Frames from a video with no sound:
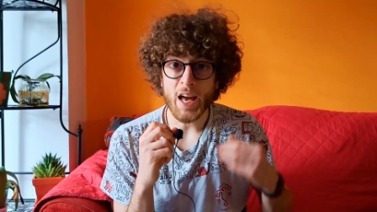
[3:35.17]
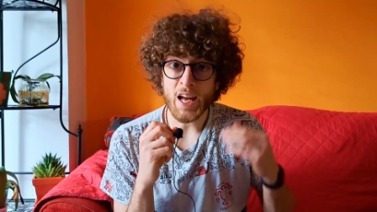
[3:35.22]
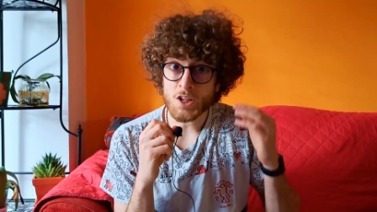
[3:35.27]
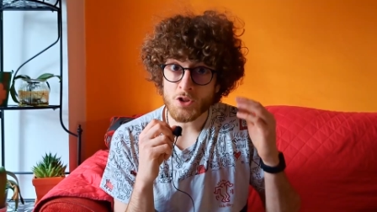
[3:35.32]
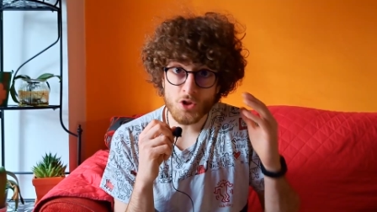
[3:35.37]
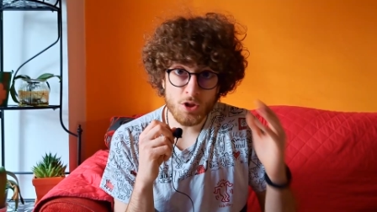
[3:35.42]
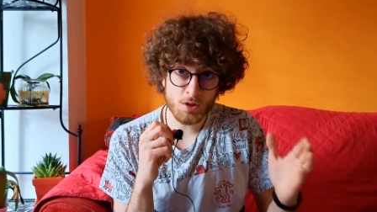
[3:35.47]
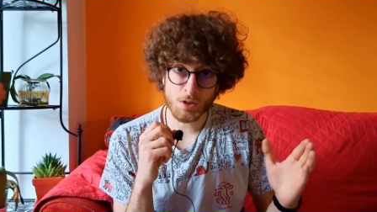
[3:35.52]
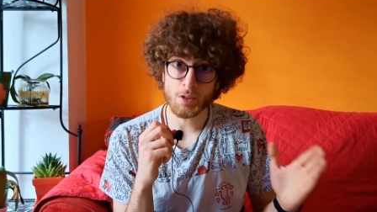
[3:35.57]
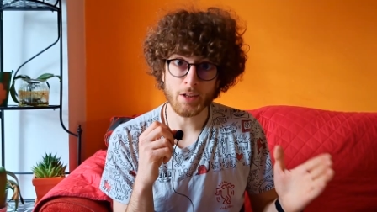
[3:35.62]
And
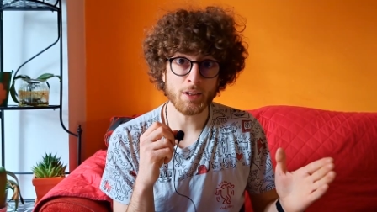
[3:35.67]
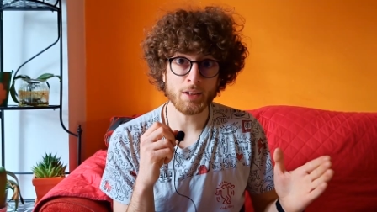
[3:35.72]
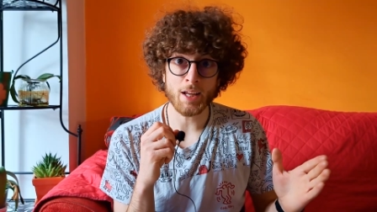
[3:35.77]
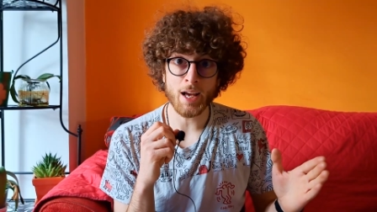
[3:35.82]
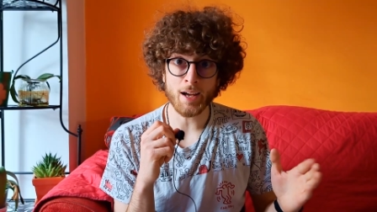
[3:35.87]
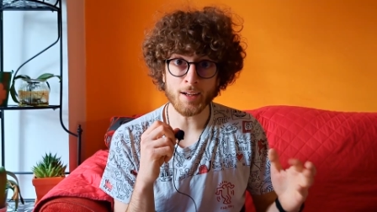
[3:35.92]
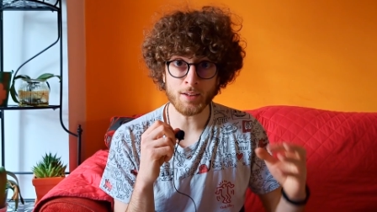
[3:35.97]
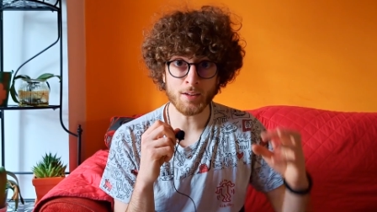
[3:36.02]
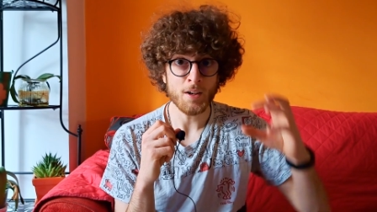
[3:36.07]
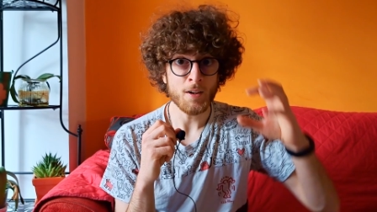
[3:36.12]
just like
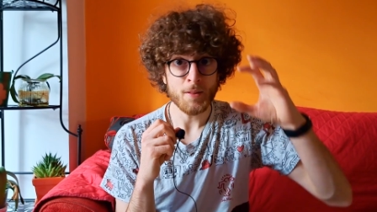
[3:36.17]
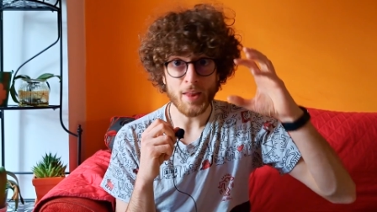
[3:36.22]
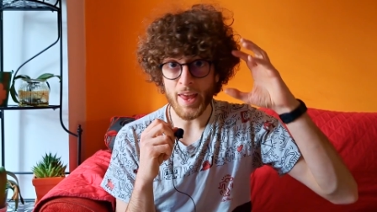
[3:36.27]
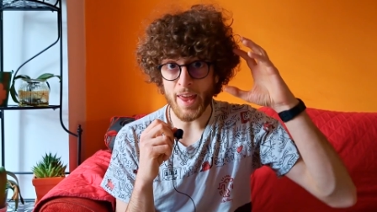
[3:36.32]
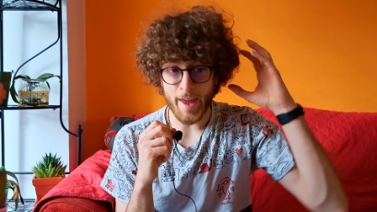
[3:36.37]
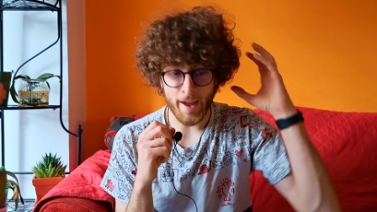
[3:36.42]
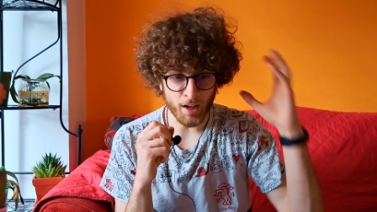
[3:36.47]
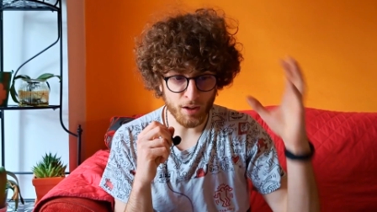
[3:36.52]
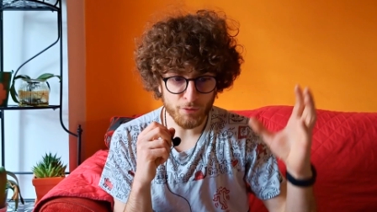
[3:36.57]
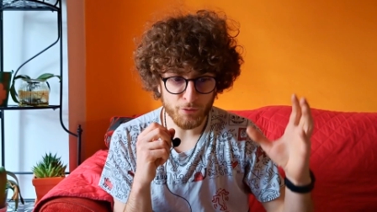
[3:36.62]
that, a
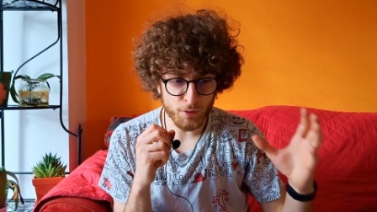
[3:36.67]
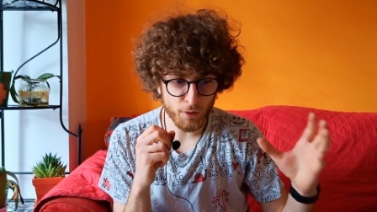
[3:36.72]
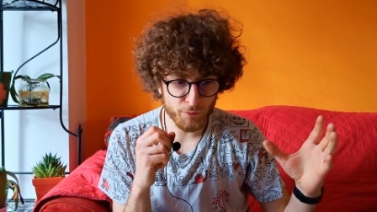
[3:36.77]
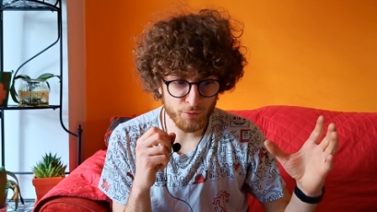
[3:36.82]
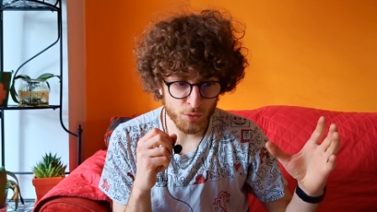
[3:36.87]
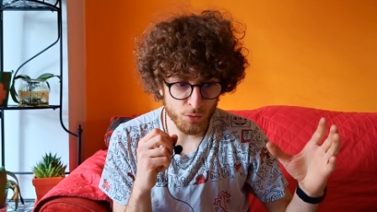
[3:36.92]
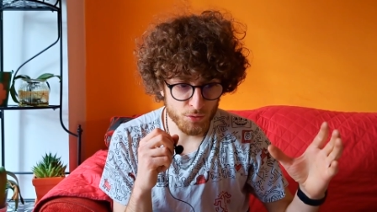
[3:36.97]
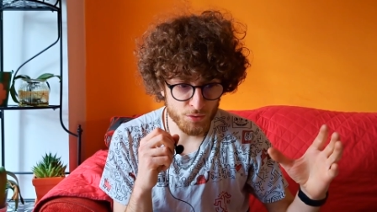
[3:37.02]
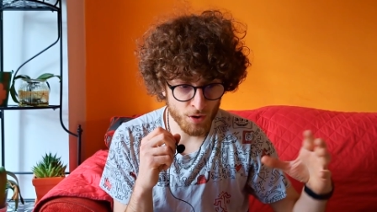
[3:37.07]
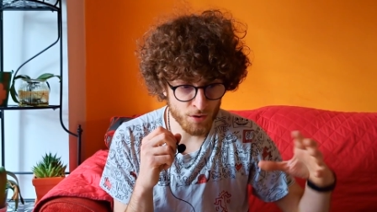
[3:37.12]
handful of
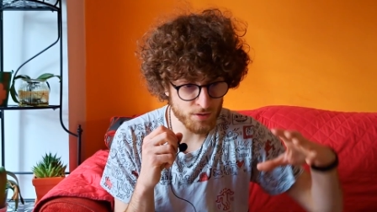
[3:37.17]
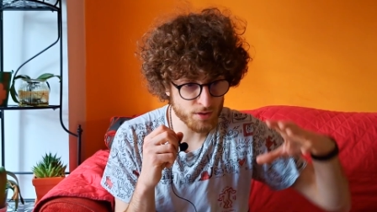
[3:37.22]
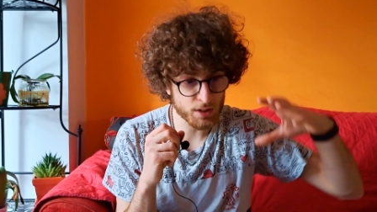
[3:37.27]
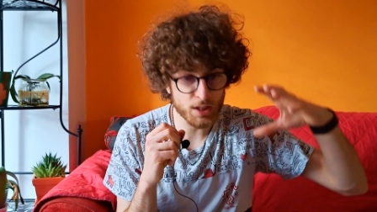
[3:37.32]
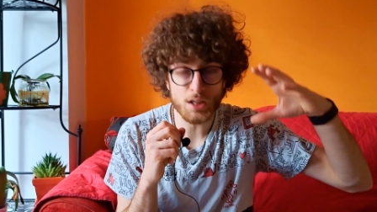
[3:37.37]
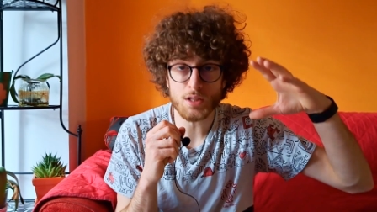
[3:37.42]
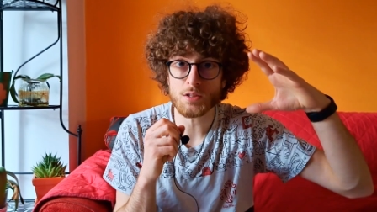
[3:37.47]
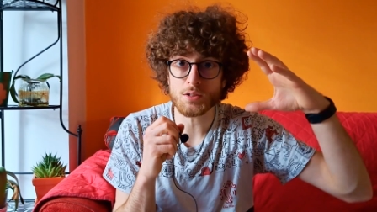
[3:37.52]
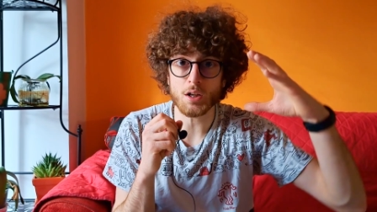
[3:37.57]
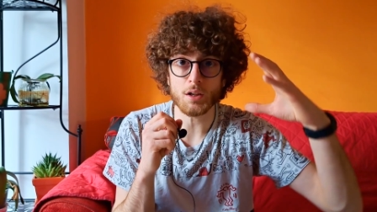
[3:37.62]
neutrons
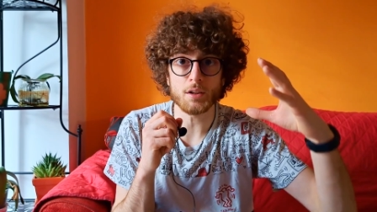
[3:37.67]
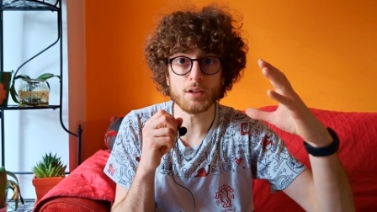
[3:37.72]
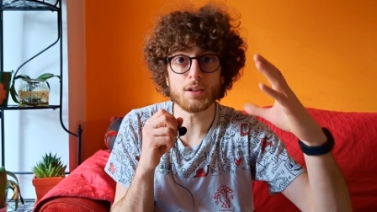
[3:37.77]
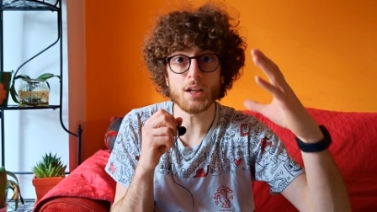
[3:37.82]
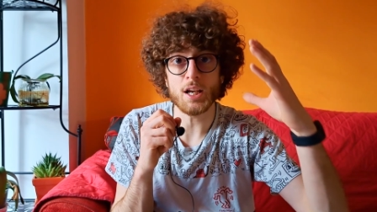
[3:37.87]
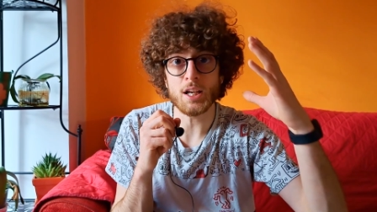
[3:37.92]
kick-started